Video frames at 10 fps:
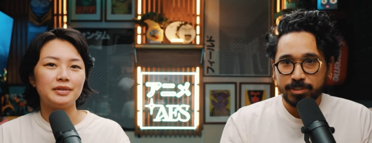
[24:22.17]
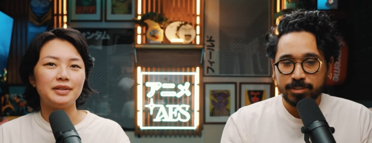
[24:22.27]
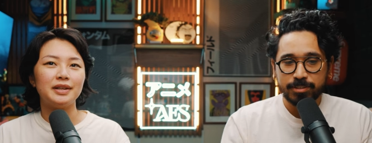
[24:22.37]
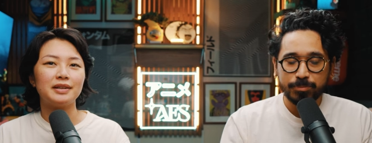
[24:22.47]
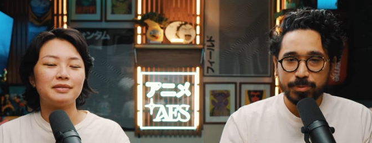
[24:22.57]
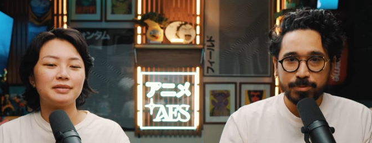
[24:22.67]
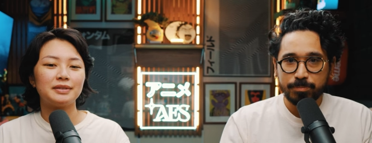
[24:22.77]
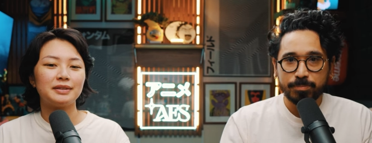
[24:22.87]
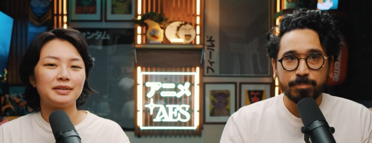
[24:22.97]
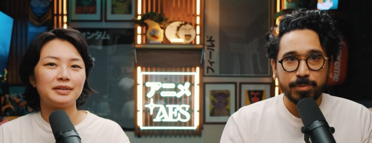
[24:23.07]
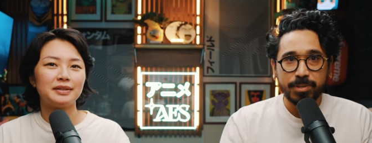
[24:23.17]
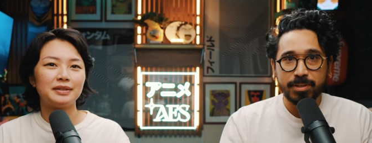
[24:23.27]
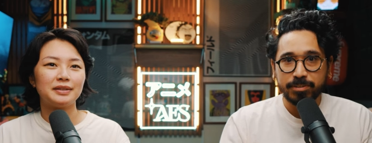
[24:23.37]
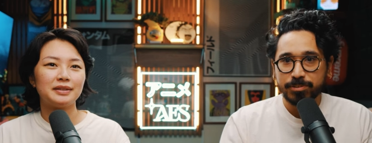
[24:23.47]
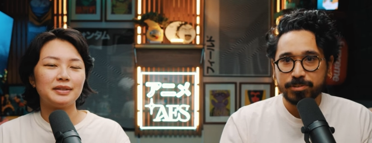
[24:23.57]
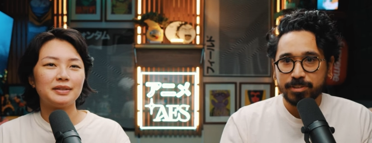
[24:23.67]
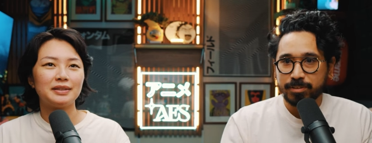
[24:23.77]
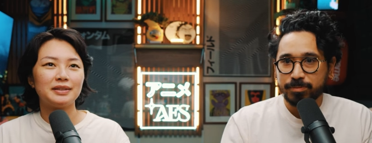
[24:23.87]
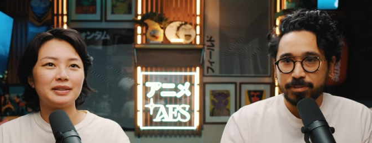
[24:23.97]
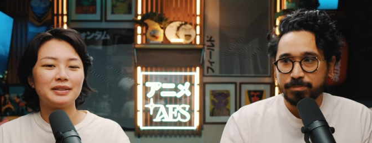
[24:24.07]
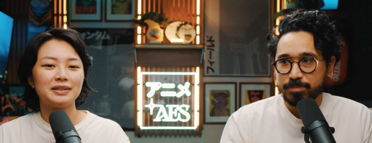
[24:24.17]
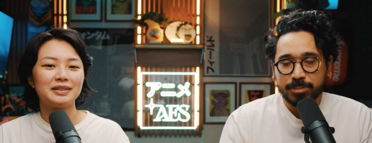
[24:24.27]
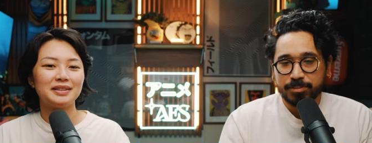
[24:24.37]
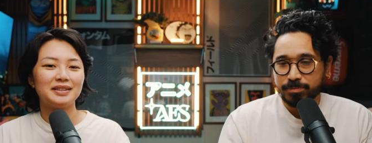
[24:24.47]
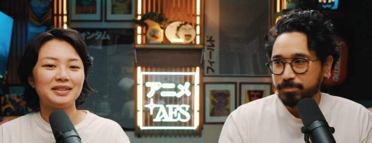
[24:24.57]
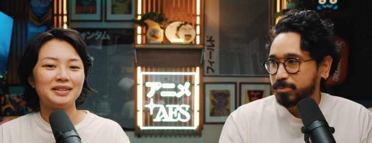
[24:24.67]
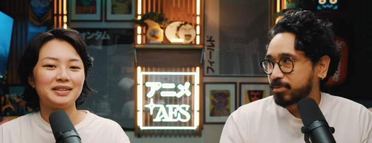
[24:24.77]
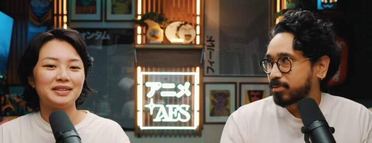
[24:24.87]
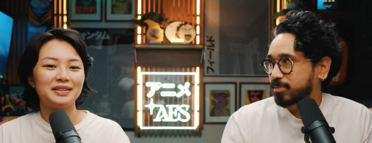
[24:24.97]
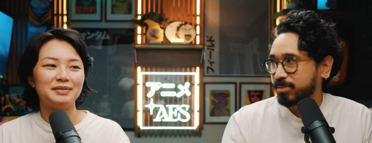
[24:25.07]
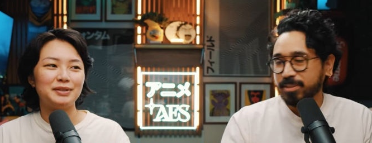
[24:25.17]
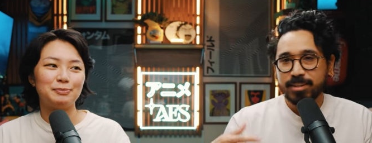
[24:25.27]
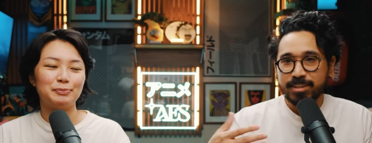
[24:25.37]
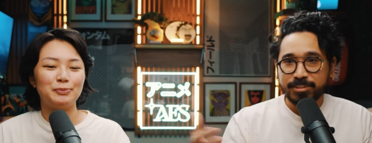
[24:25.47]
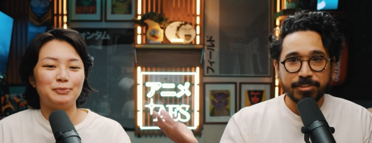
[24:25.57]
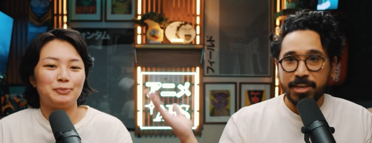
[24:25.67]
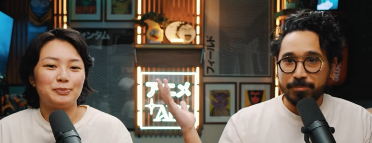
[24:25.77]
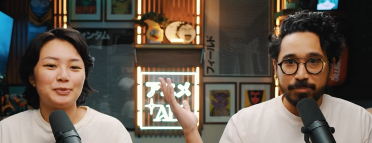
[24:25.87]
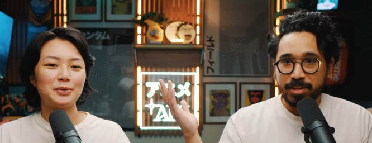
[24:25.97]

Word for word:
Speaker 1: Because it wouldn't be interesting if he, he just. If he just. He can't be